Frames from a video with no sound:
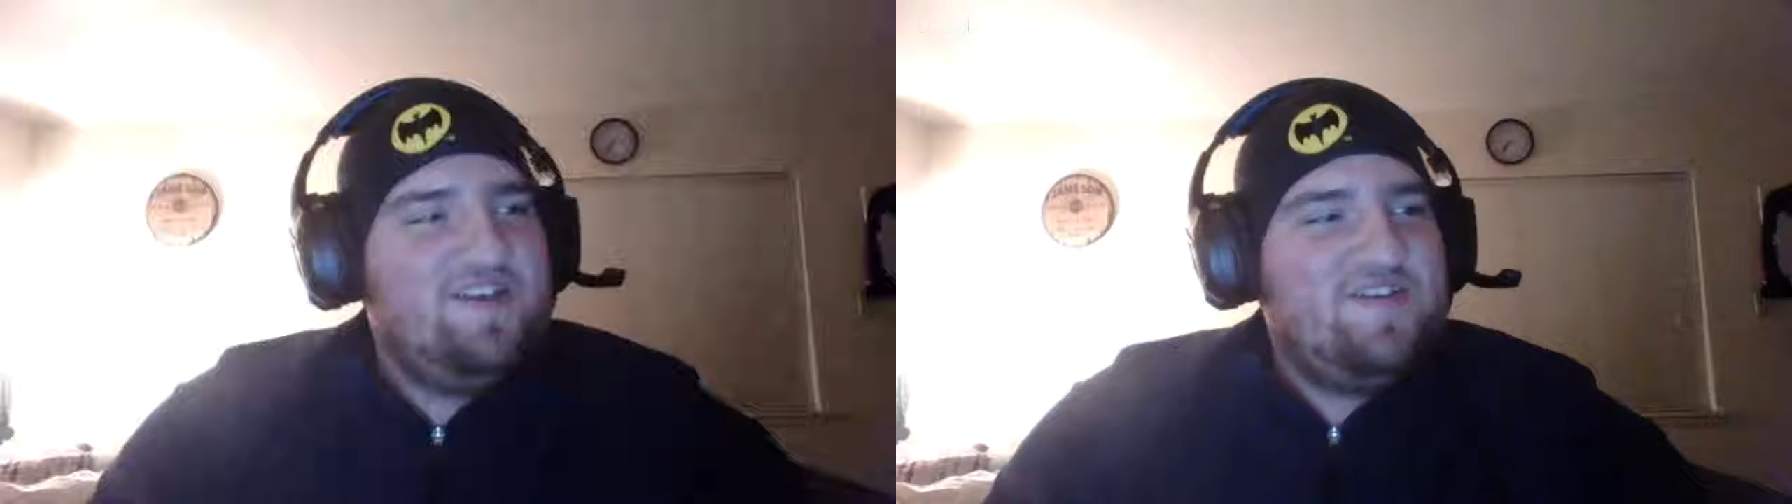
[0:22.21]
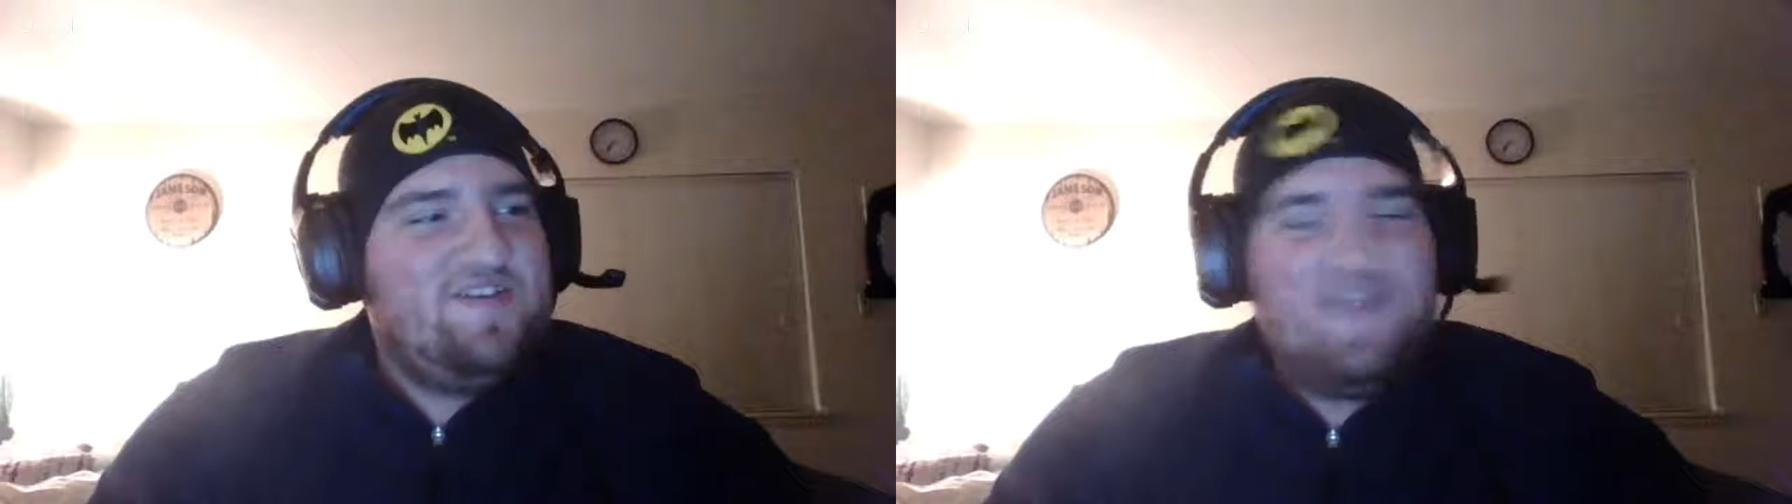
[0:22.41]

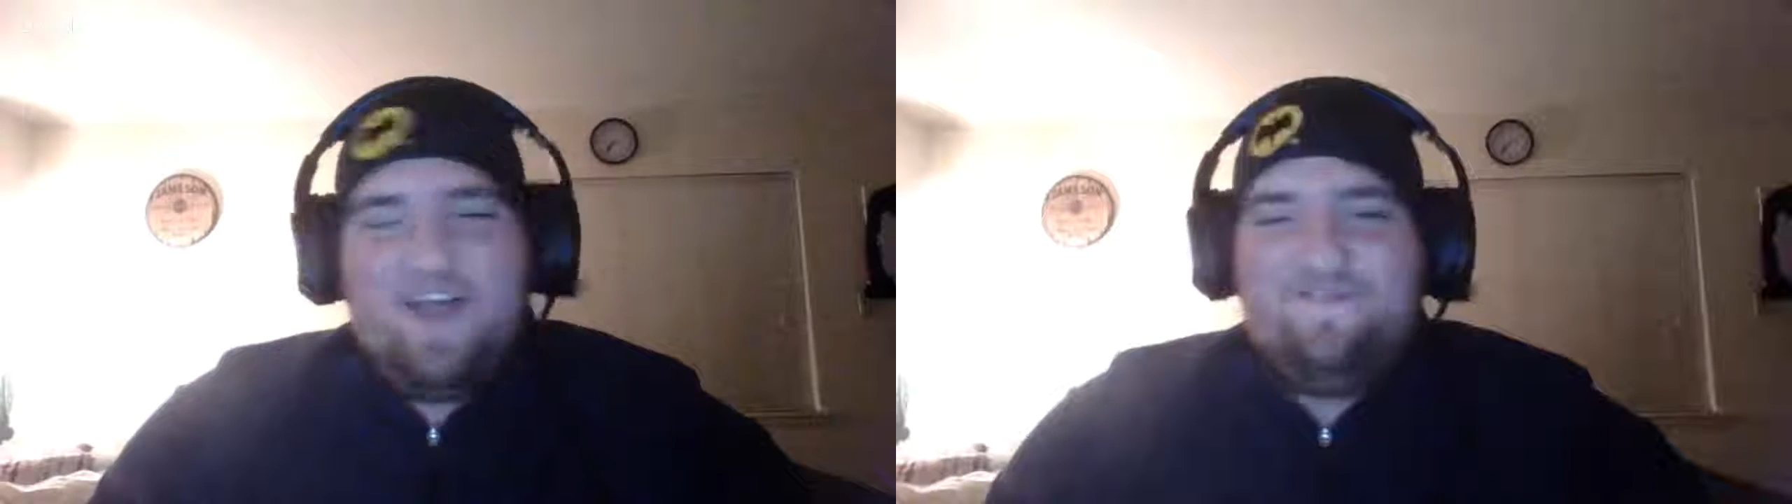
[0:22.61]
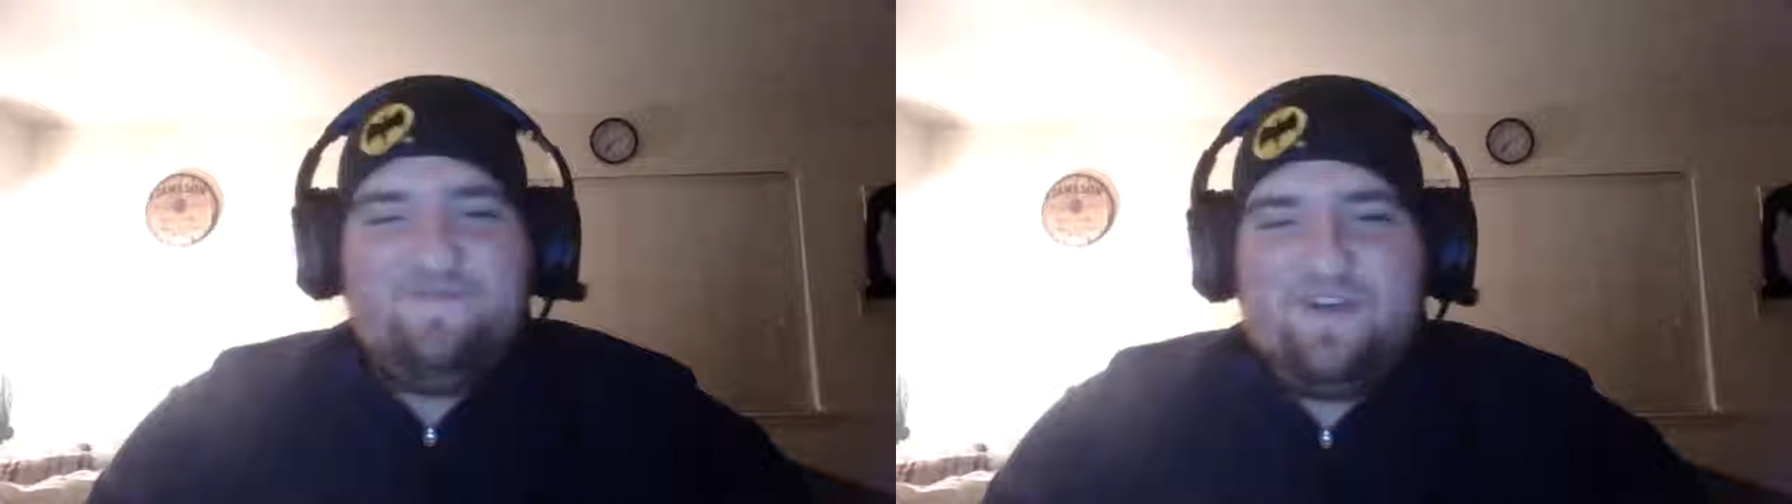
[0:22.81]
Love
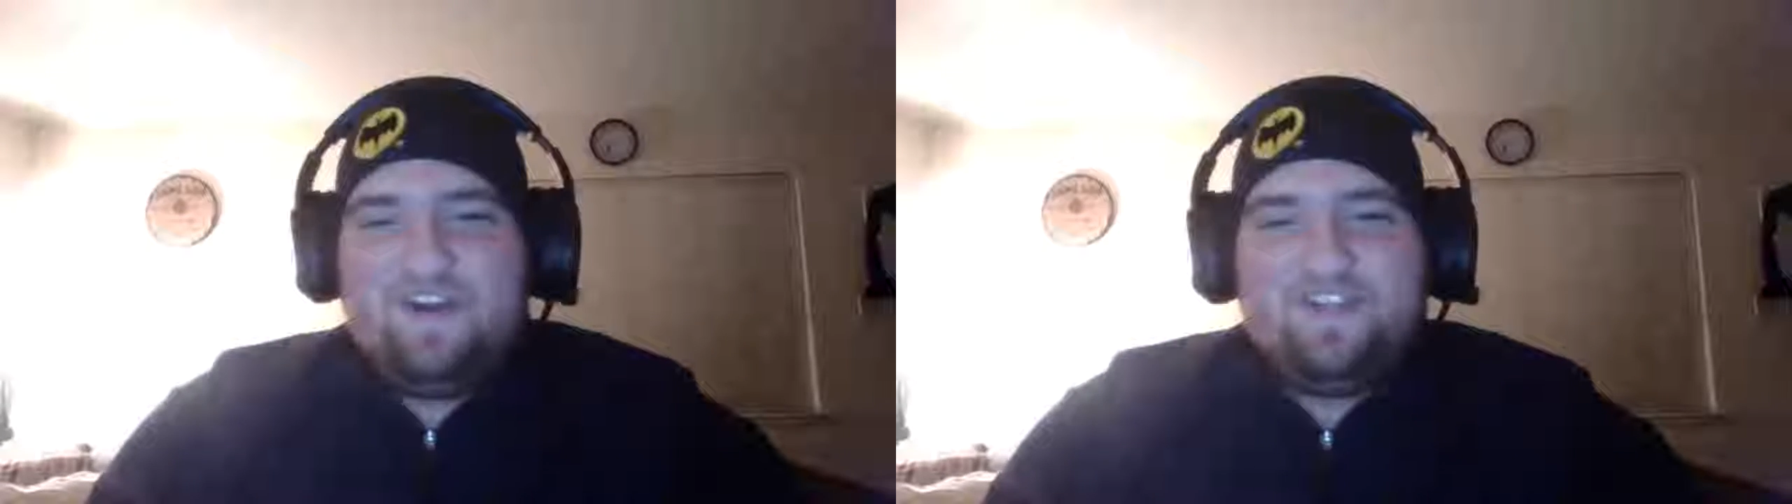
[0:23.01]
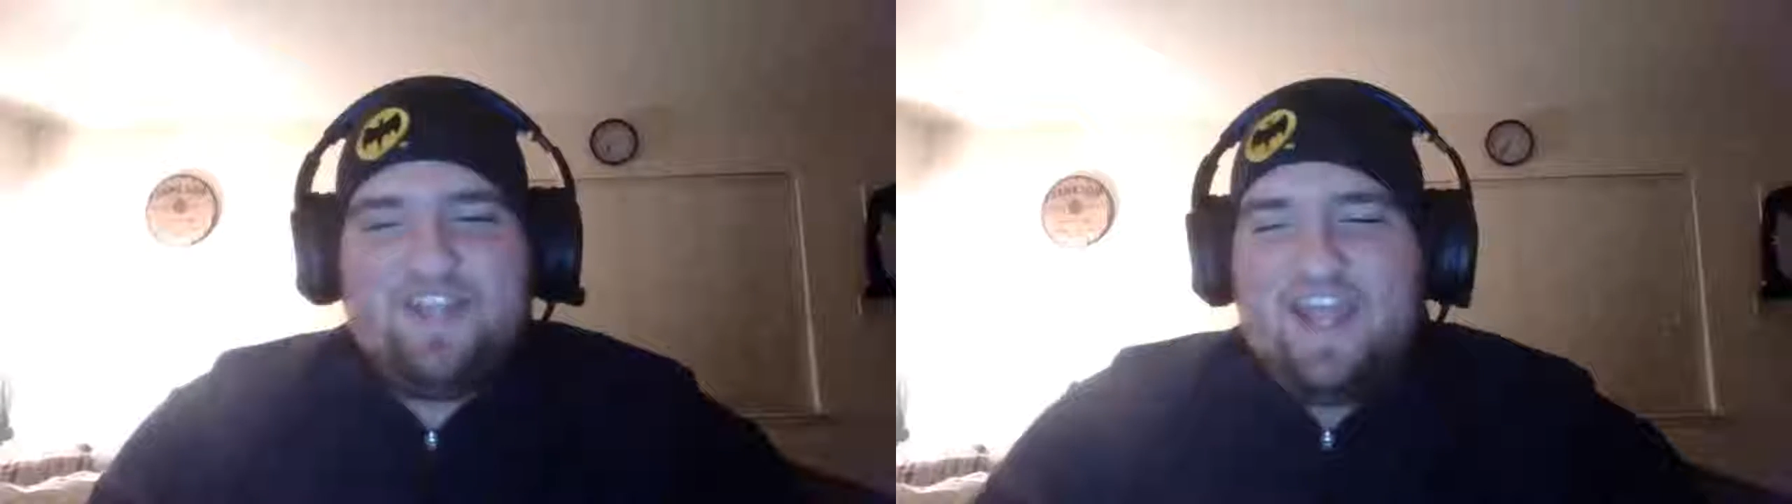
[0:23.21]

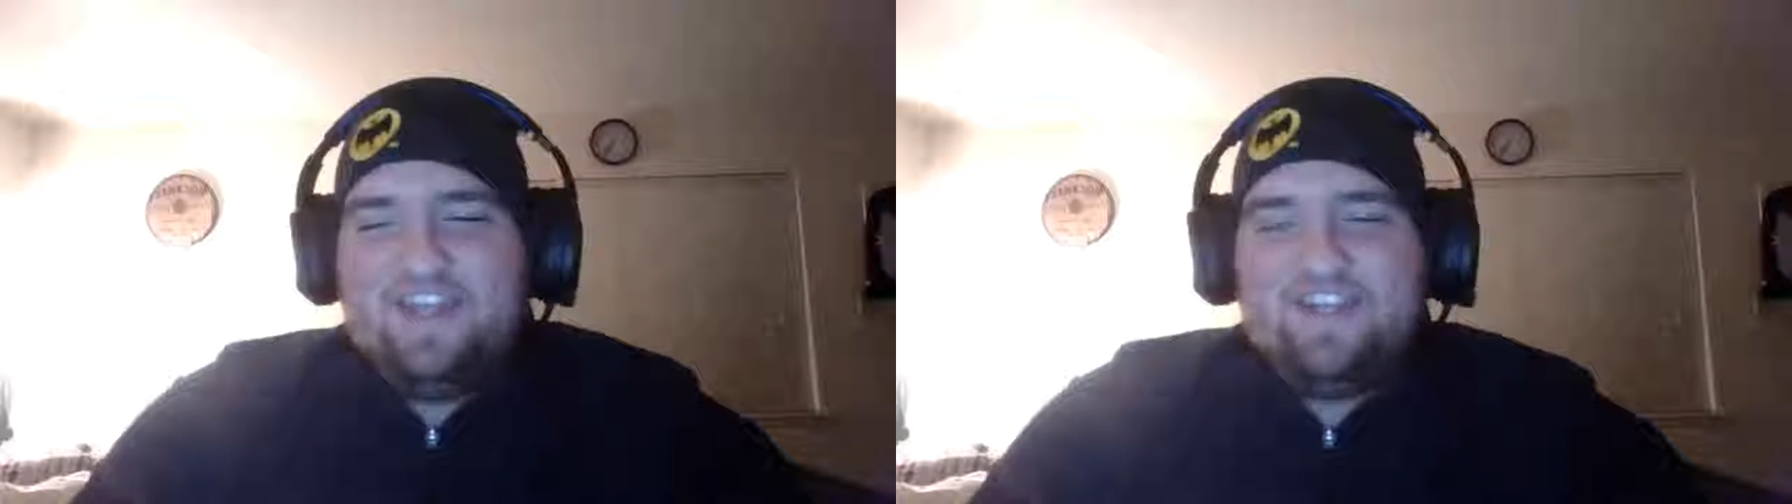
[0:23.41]
March. AJ,